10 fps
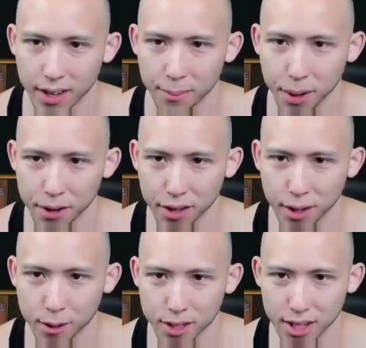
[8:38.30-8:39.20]
Better than
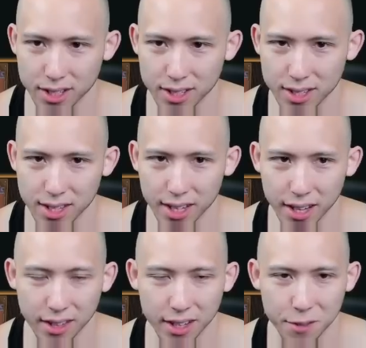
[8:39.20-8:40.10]
Kozilek's Unsealing, I
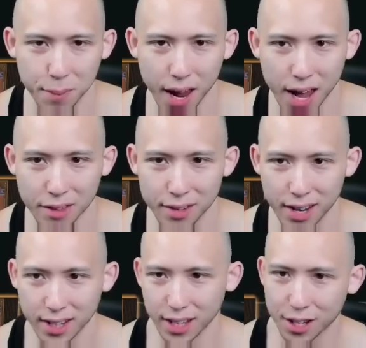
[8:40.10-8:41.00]
think, is Path of
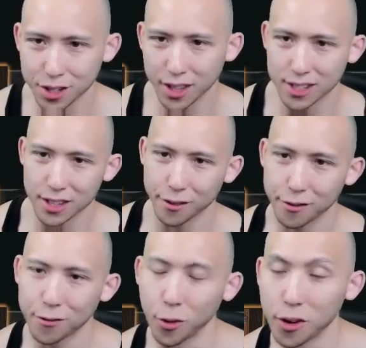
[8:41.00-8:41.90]
Annihilation. That's the
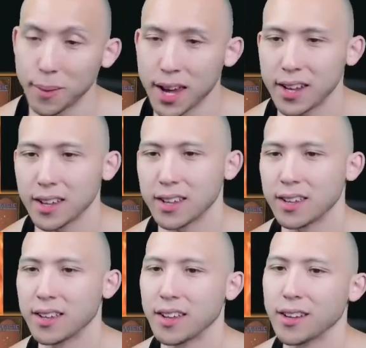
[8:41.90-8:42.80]
4-mana
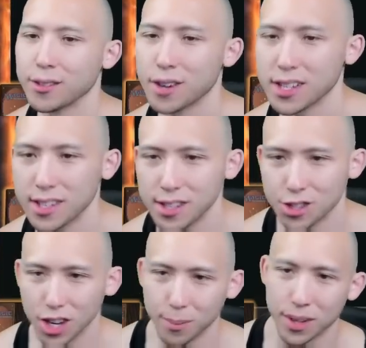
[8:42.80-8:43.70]
Eldrazi
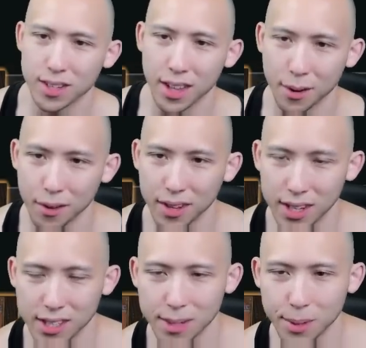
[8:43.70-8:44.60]
enchantment that
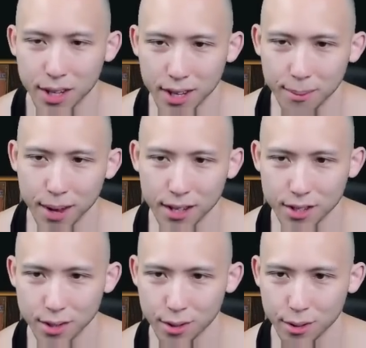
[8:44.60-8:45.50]
ETB, it makes
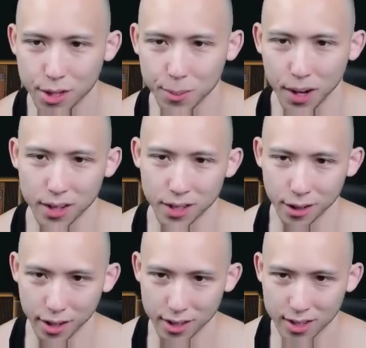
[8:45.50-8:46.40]
2 spawn
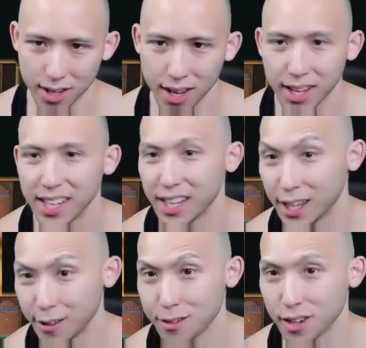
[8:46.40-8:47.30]
tokens. It
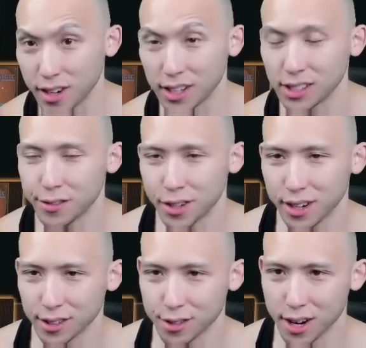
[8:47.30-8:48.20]
gives all of your
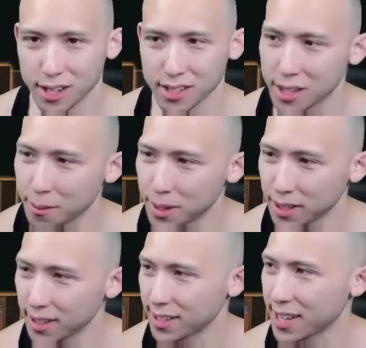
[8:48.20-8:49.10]
Eldrazi the
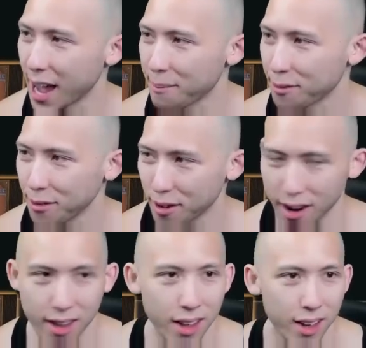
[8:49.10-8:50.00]
ability to tap for
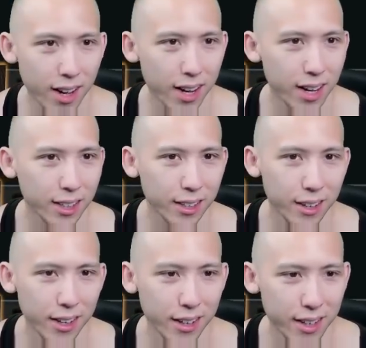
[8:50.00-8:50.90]
a color,
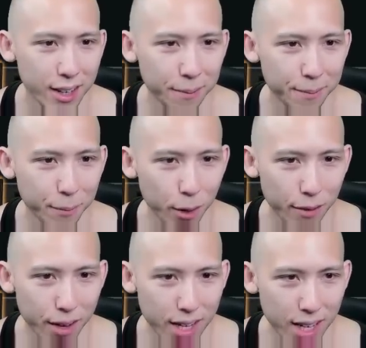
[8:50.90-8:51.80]
one of
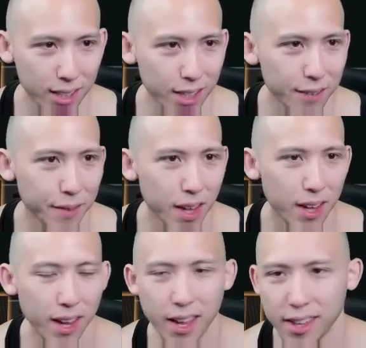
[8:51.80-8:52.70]
any color,
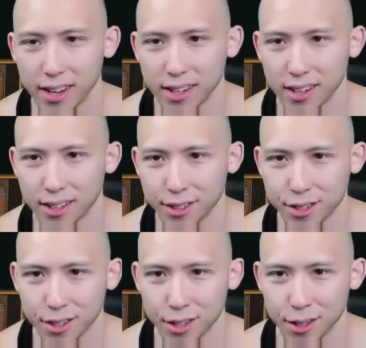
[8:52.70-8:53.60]
and then it
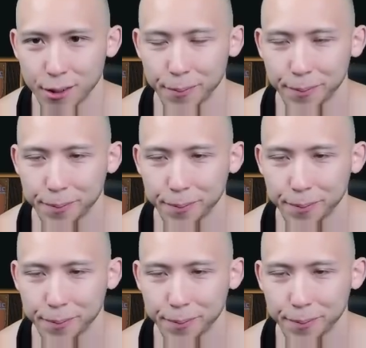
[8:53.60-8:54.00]
also